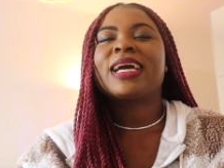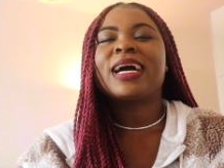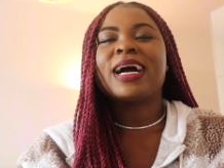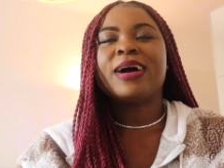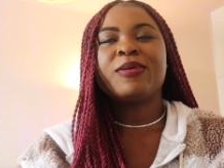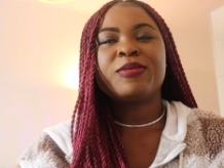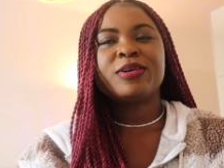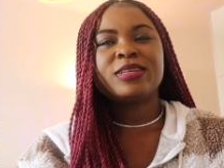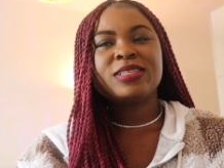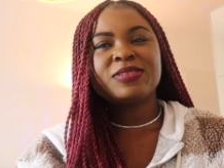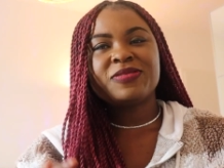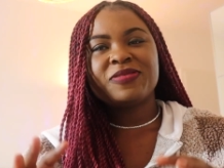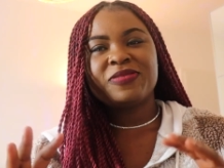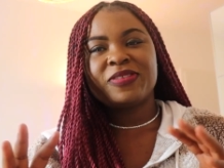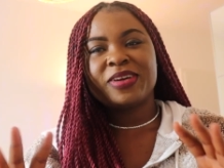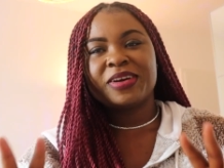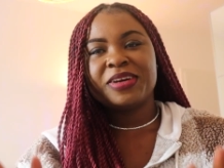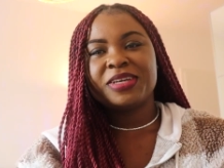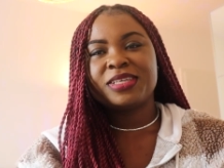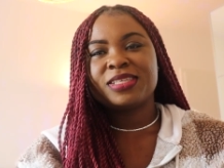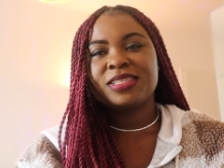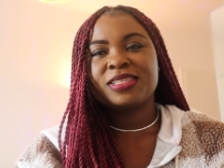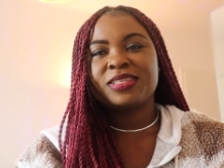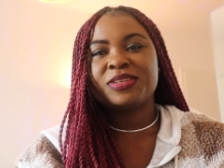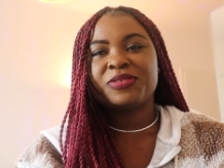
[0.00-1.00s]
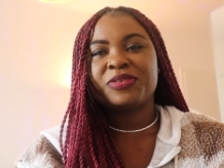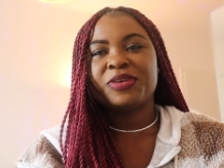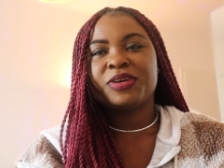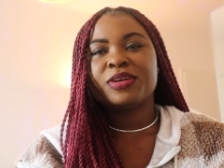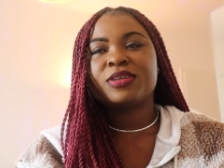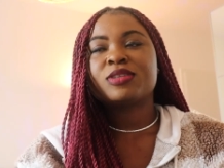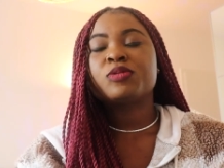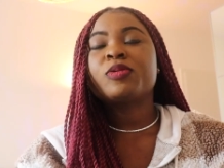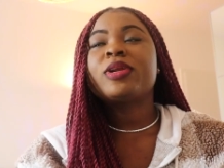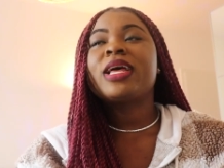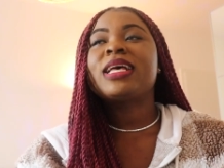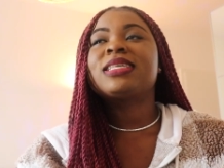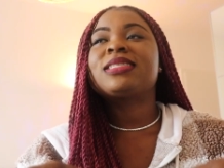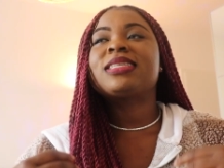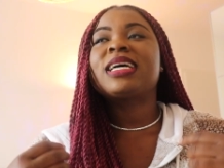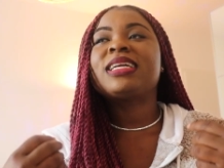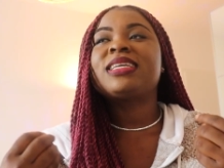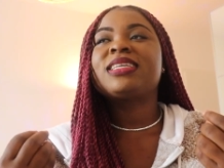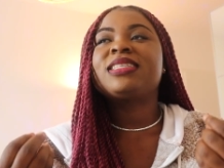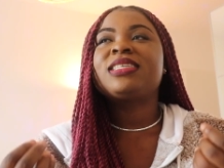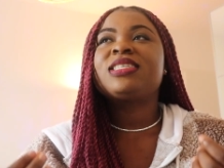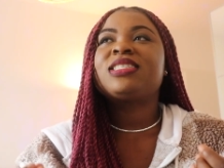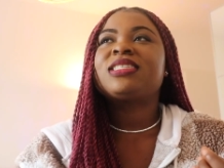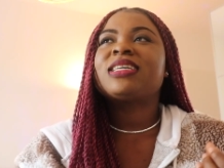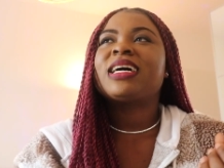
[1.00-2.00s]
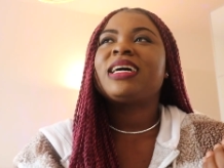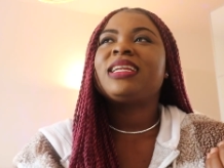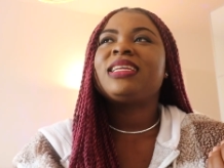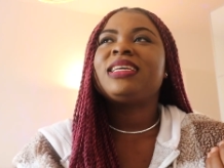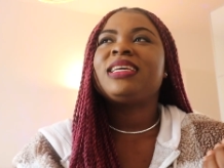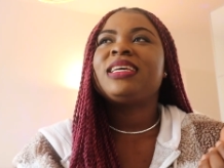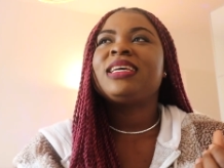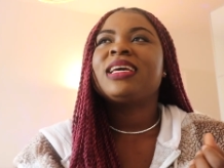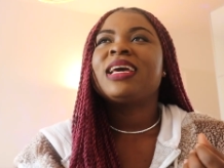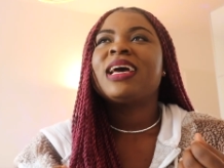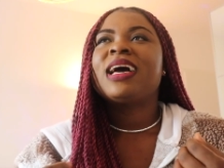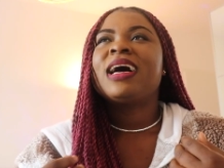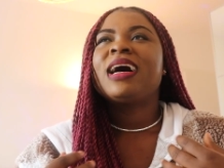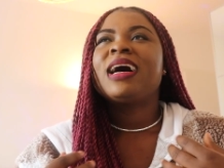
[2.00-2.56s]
I wasn't very serious. When I started initially,